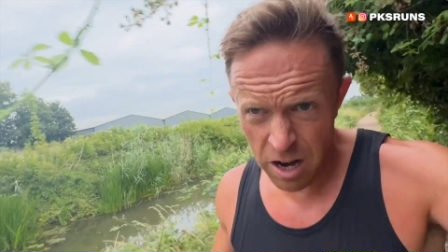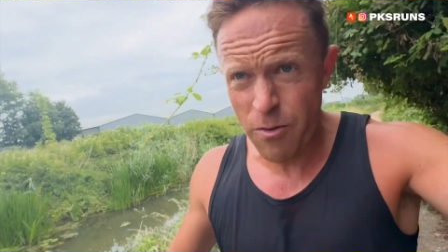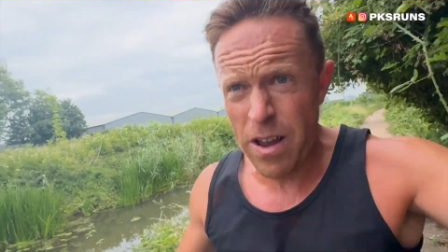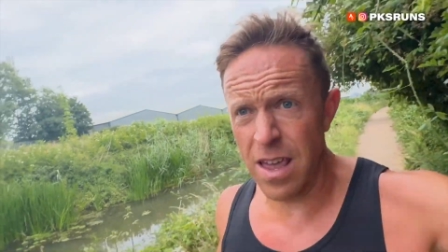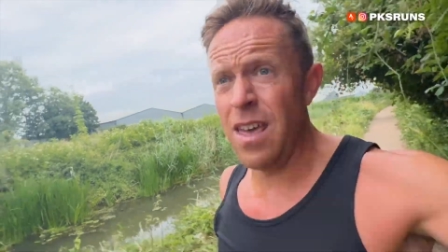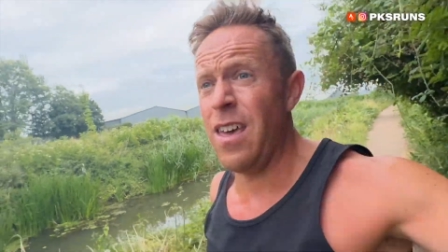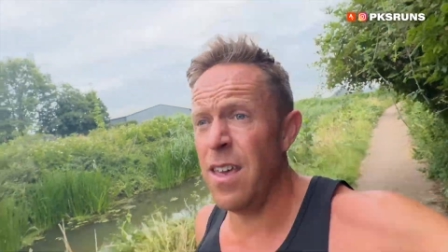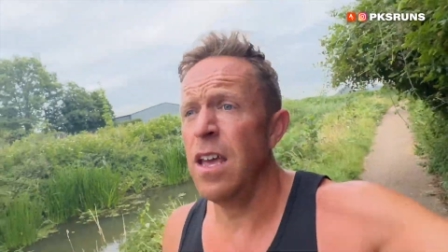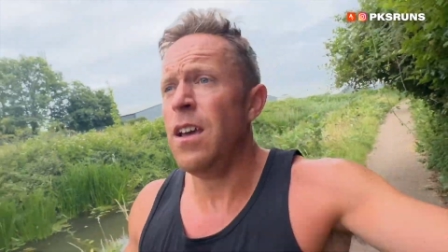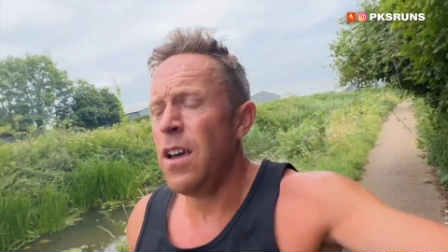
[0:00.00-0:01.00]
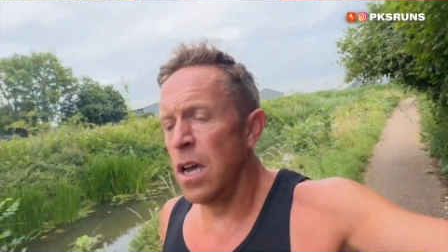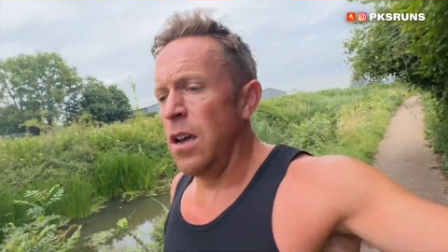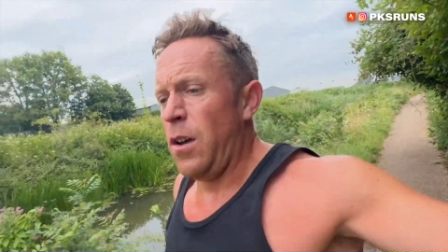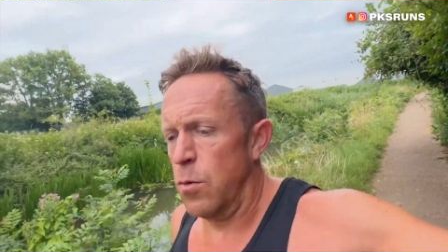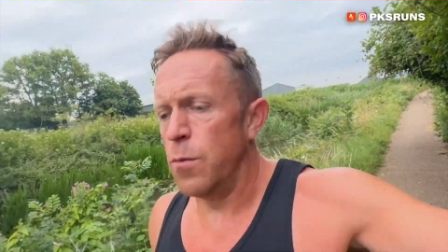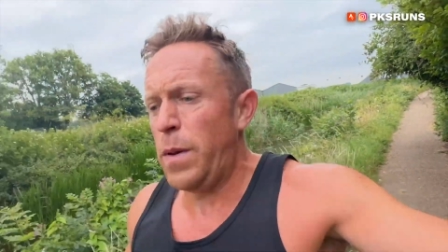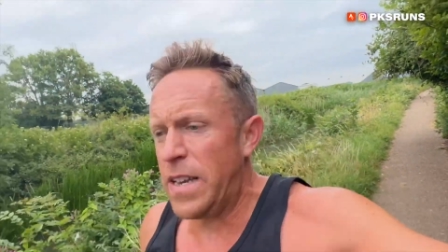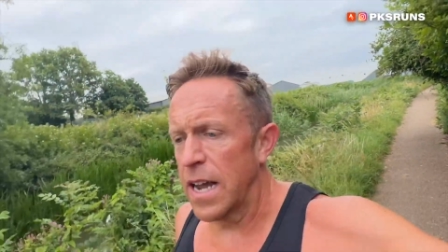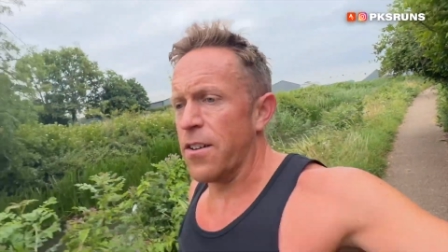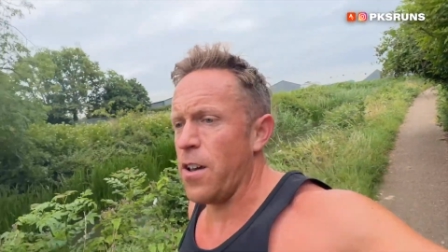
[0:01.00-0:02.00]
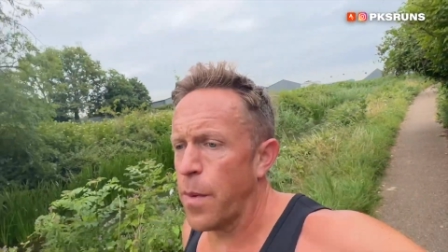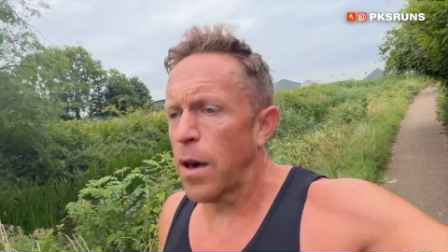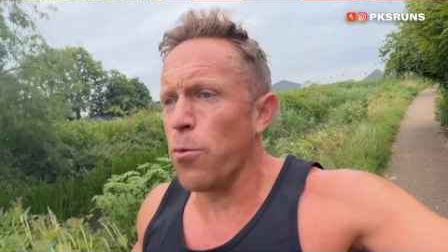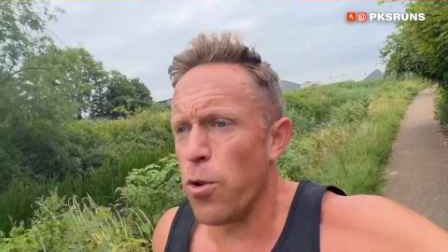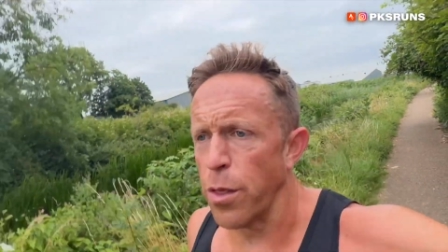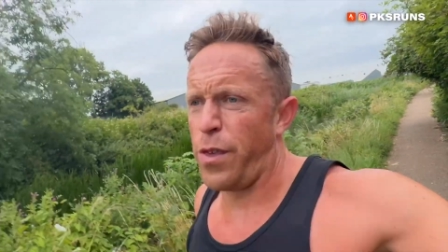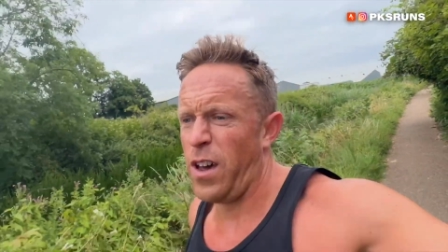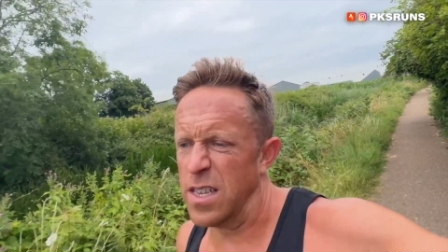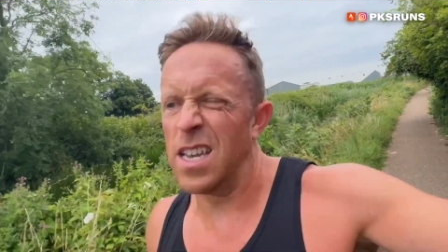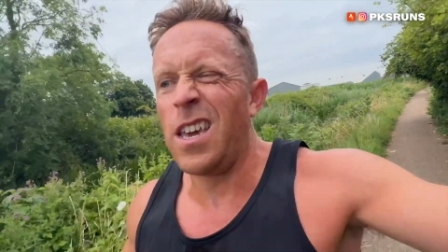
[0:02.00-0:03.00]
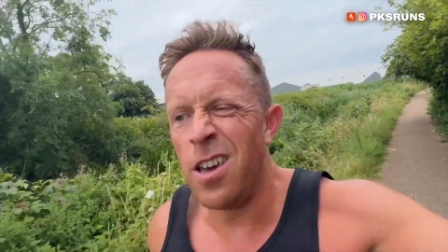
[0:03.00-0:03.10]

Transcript: rate would be down at about 130.